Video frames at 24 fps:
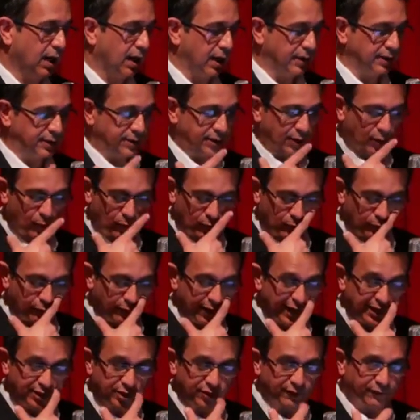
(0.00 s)
And there's a whole
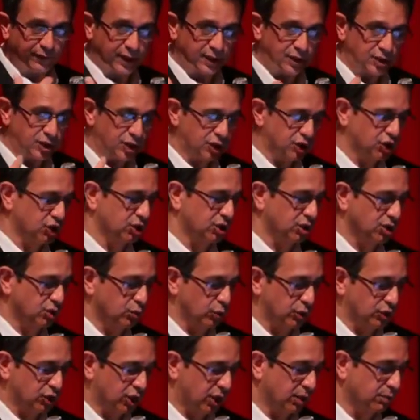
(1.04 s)
range of conditions
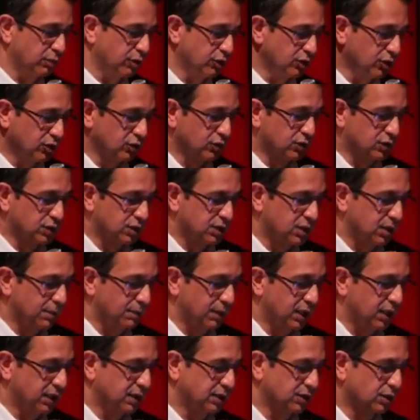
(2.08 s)
which can produce
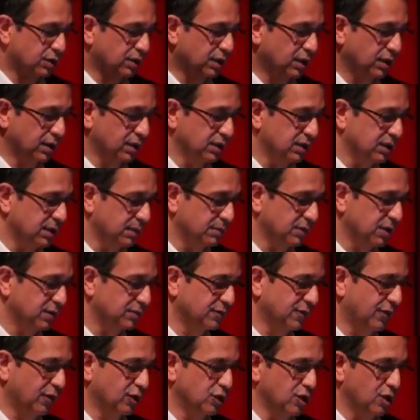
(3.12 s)
similar
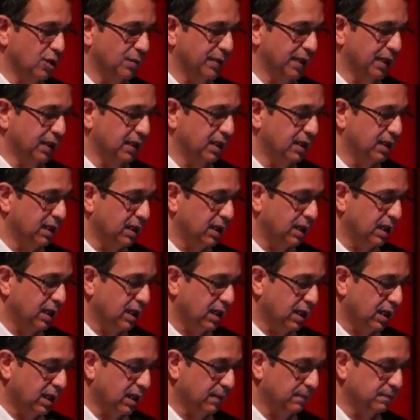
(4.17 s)
symptoms of autonomic
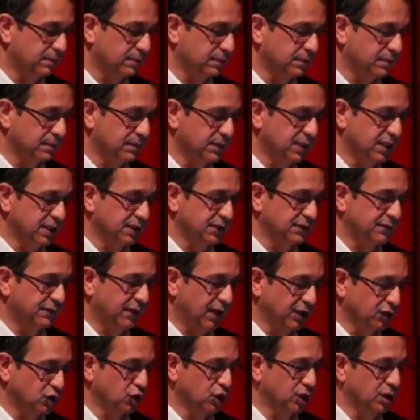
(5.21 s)

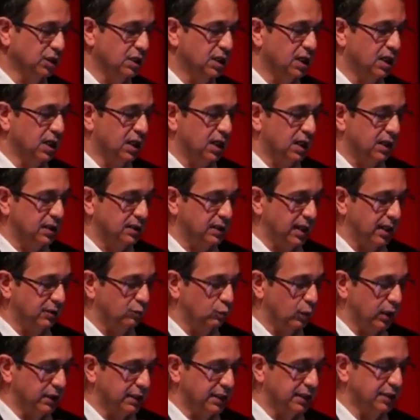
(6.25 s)
dysfunction that
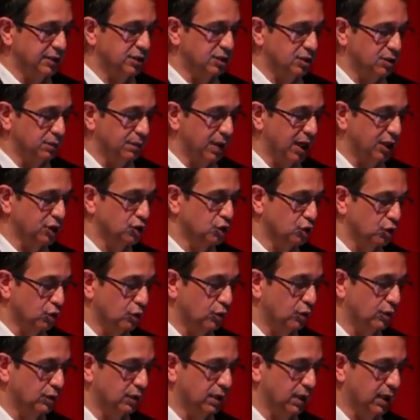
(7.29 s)
one needs to make
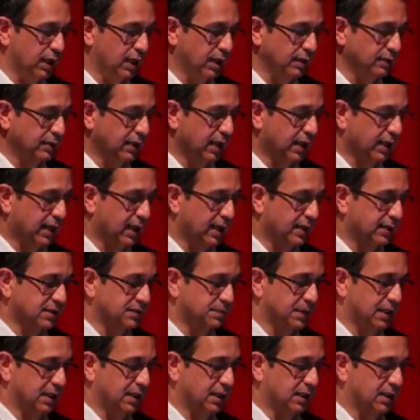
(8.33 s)
sure that has
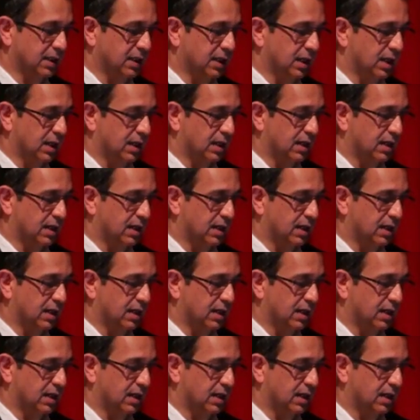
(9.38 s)
been